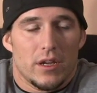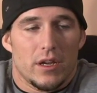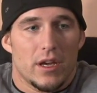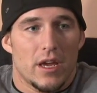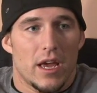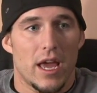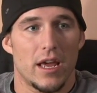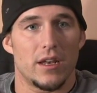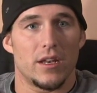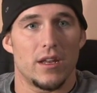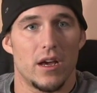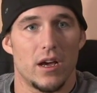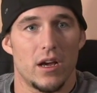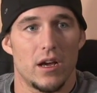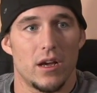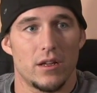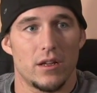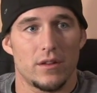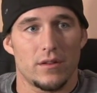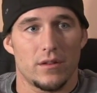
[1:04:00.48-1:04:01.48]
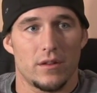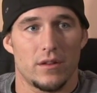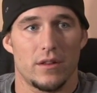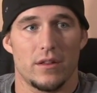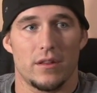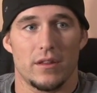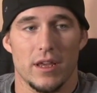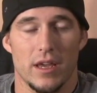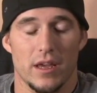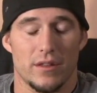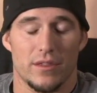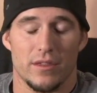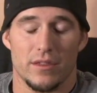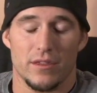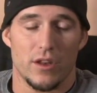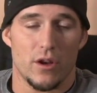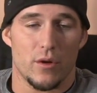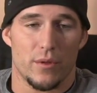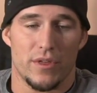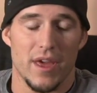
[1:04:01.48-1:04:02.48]
And,
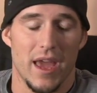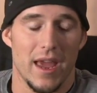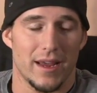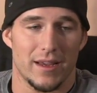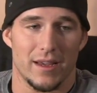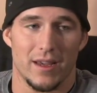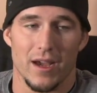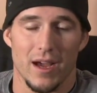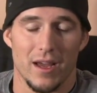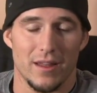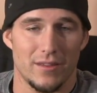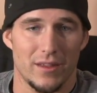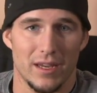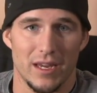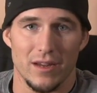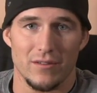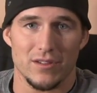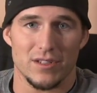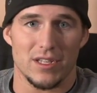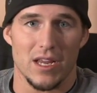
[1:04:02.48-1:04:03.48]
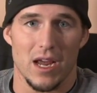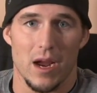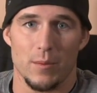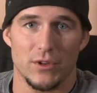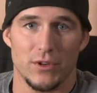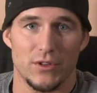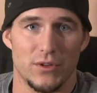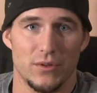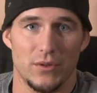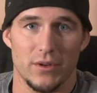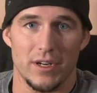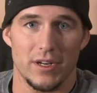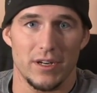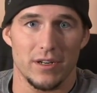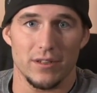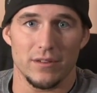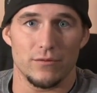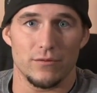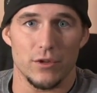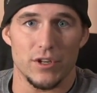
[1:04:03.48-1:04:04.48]
thank God they gave us the opportunity
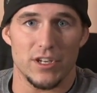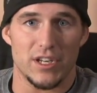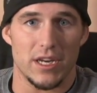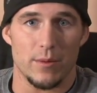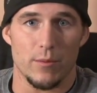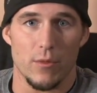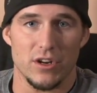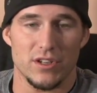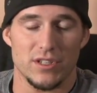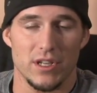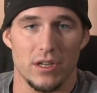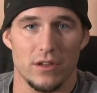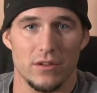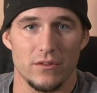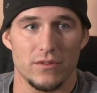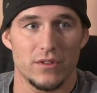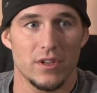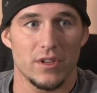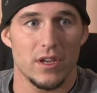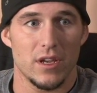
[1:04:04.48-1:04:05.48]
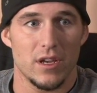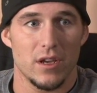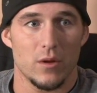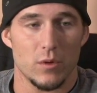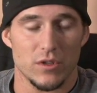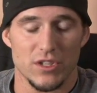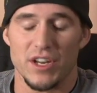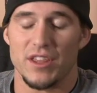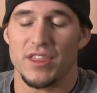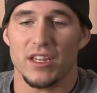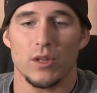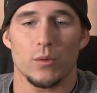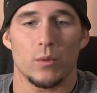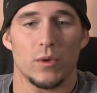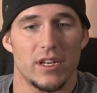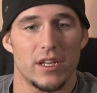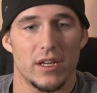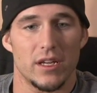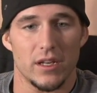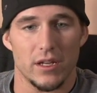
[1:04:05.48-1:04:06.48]
to redeem ourselves, which I think that
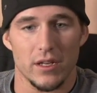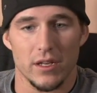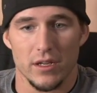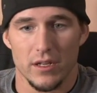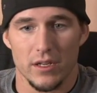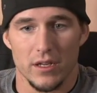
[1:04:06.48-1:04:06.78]
we did.